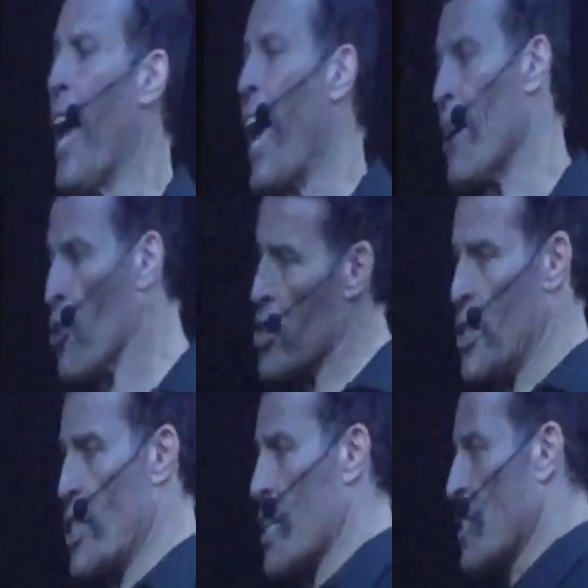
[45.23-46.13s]
And
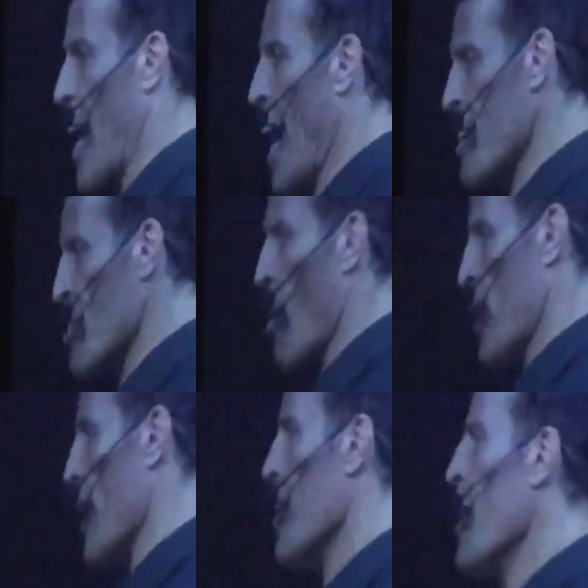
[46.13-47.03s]
Krishna Ji said, hey,
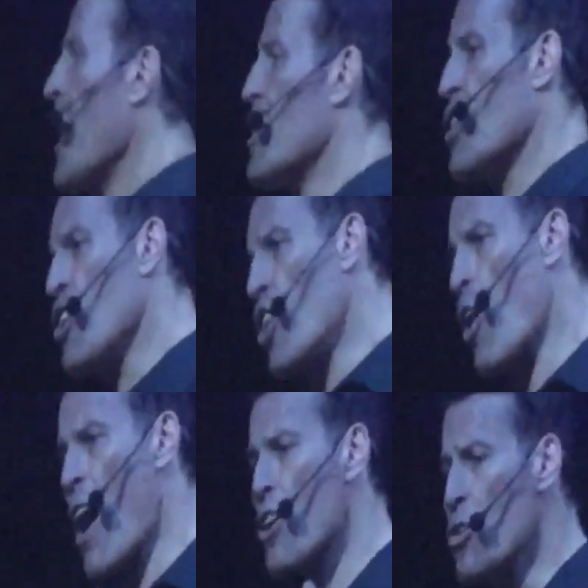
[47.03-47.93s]
Tony, he said, you
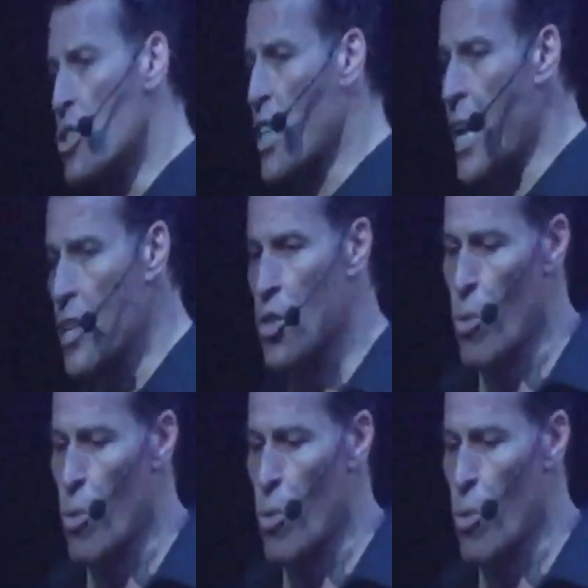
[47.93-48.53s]
know how you teach?